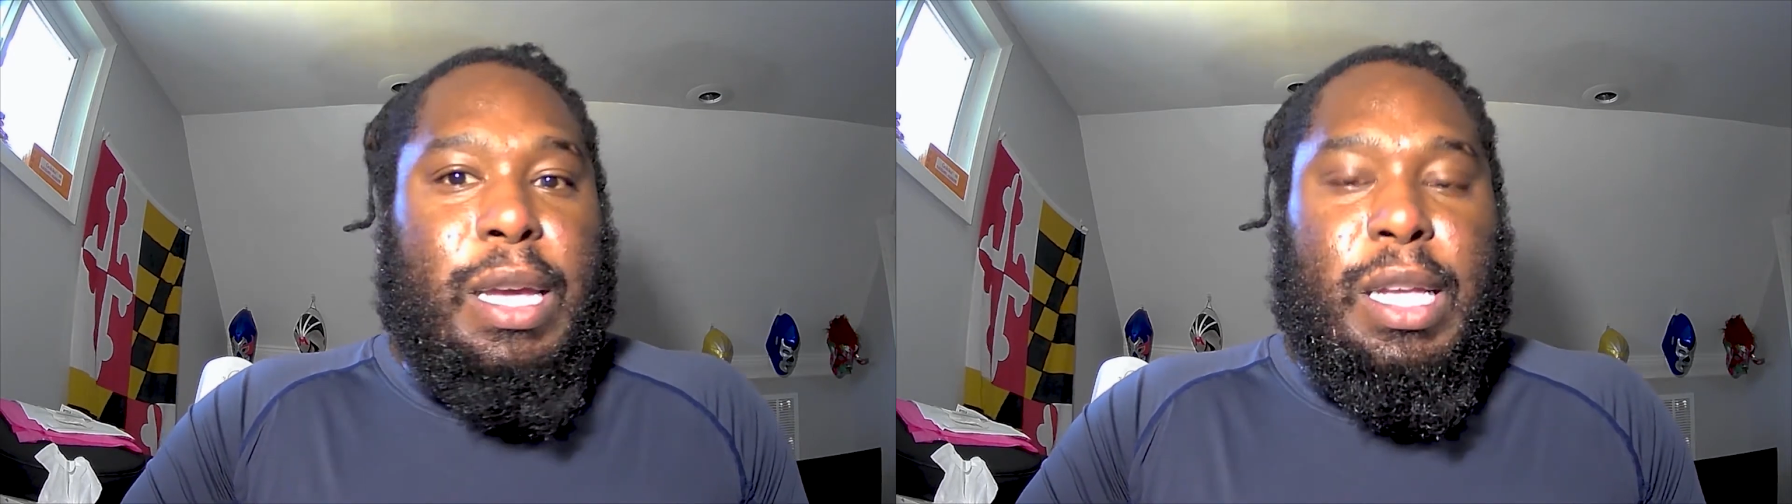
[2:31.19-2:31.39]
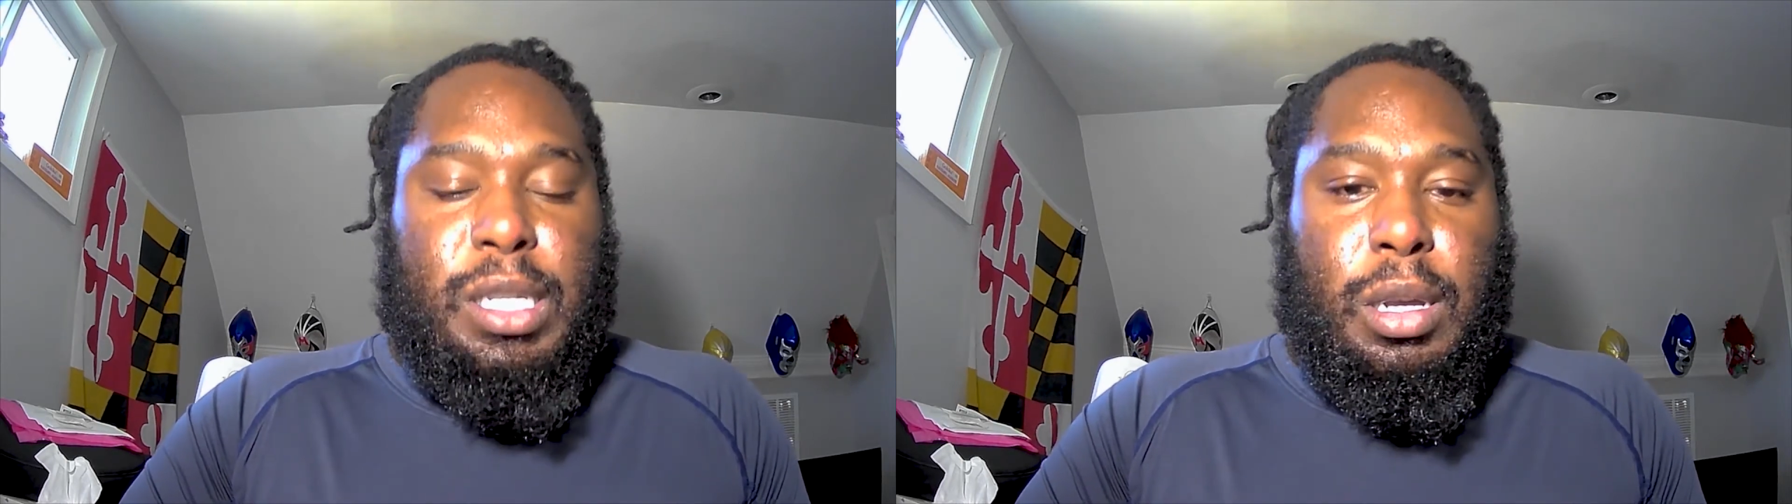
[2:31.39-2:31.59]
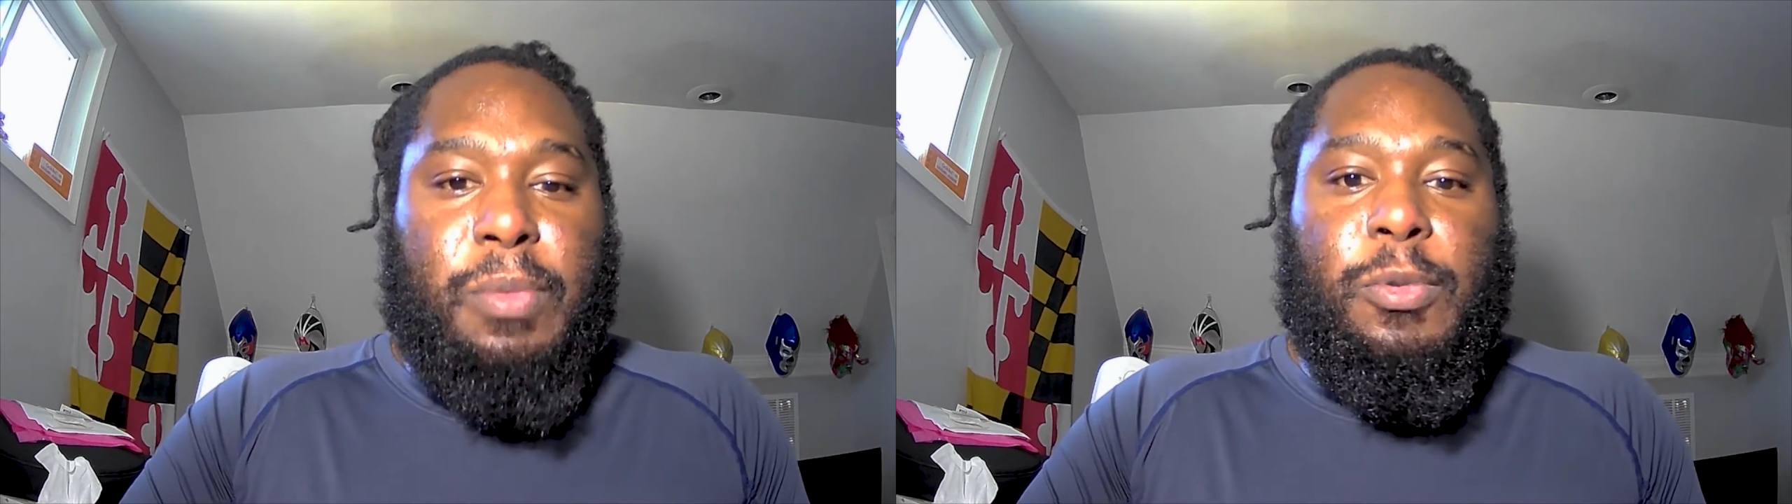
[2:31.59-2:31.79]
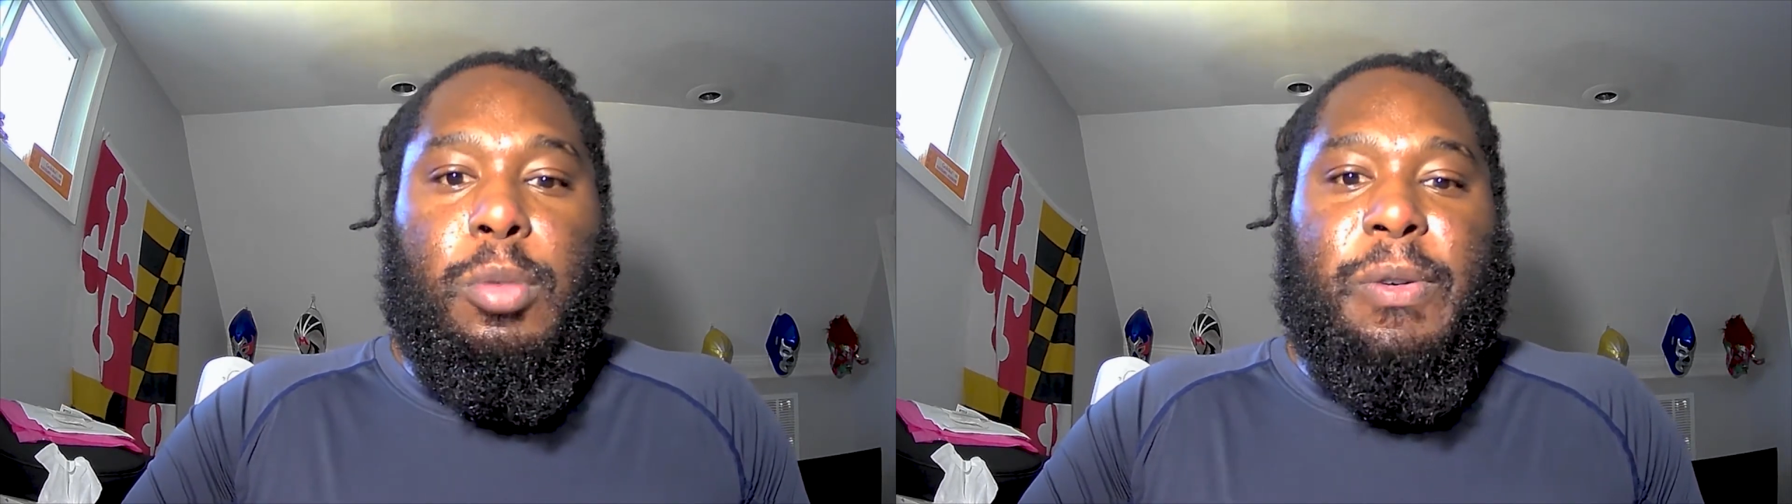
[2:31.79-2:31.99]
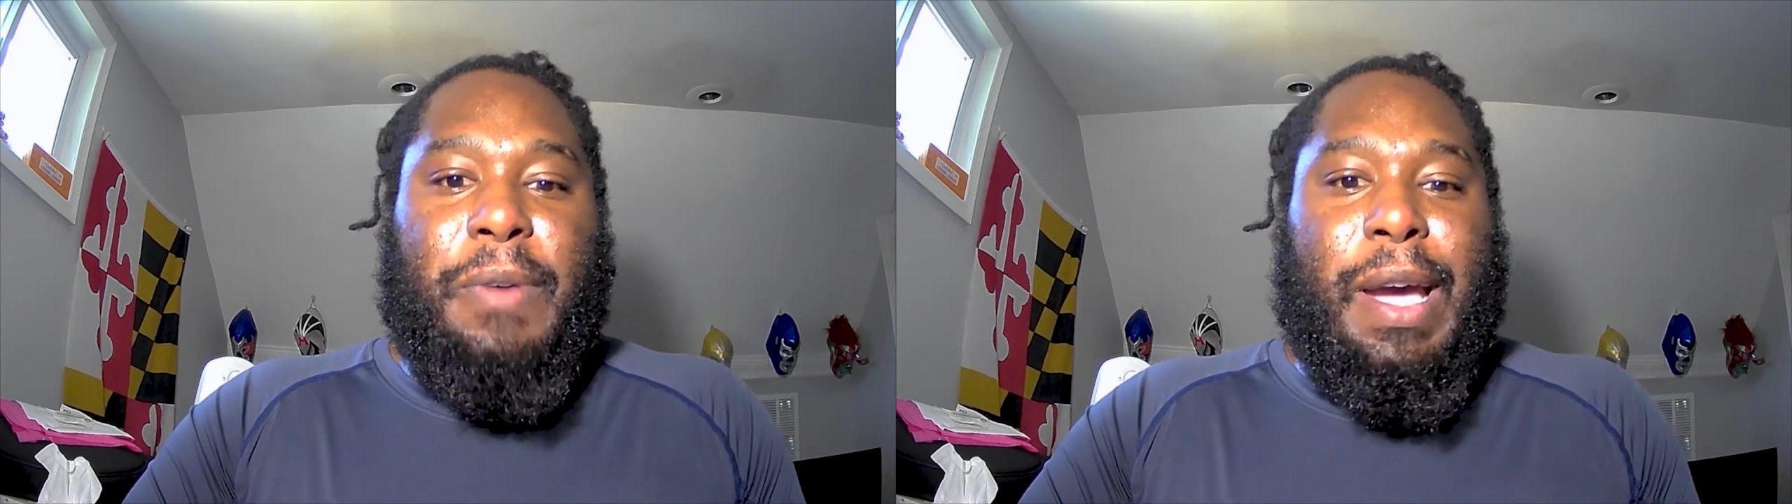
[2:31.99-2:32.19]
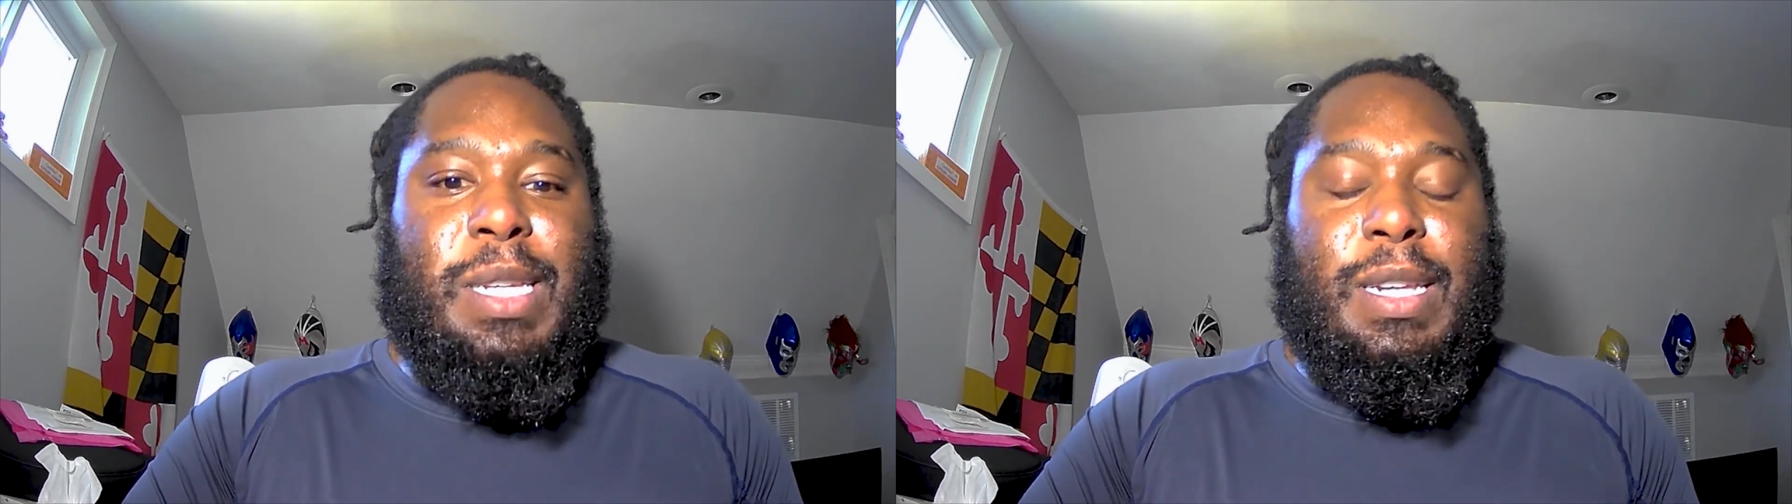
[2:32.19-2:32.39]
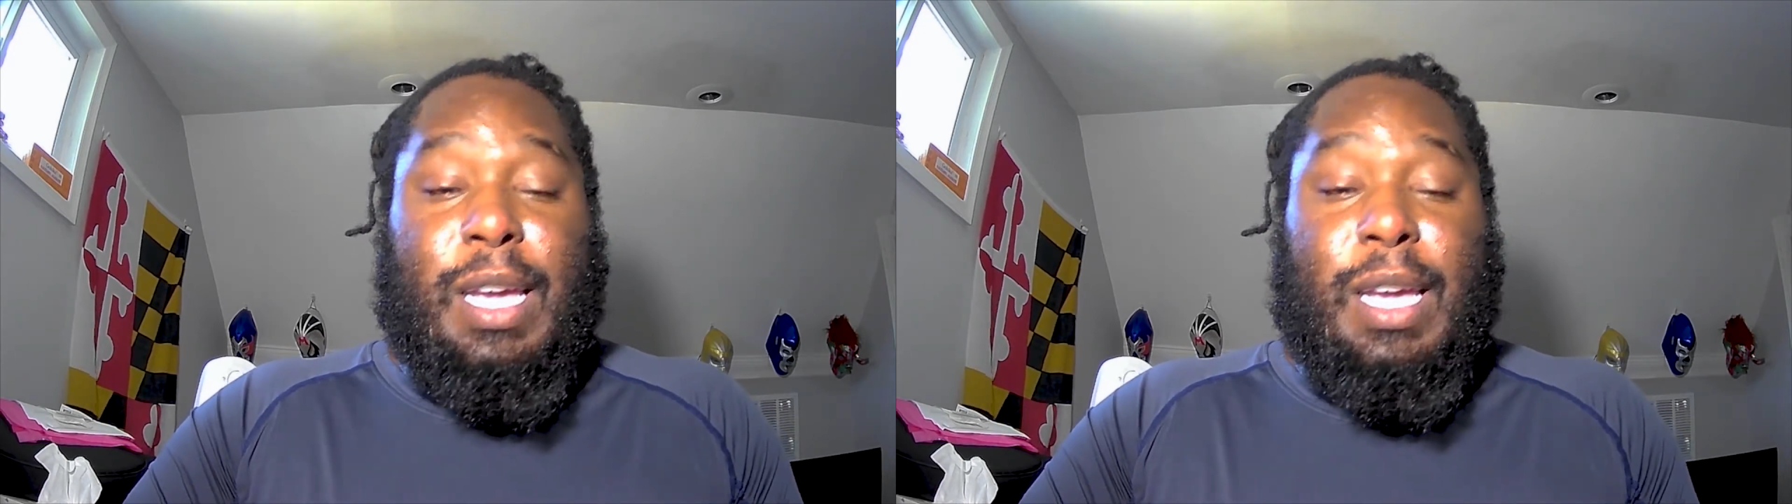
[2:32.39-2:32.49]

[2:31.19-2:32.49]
in some form or fashion.